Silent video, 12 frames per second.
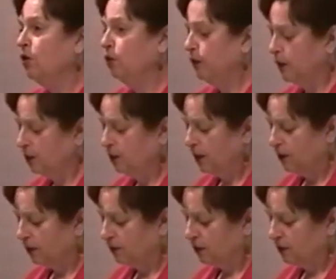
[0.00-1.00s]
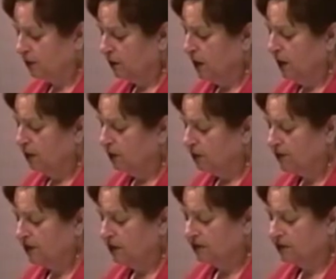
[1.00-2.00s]
We know, however, there are
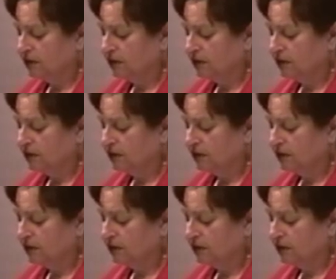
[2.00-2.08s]
salts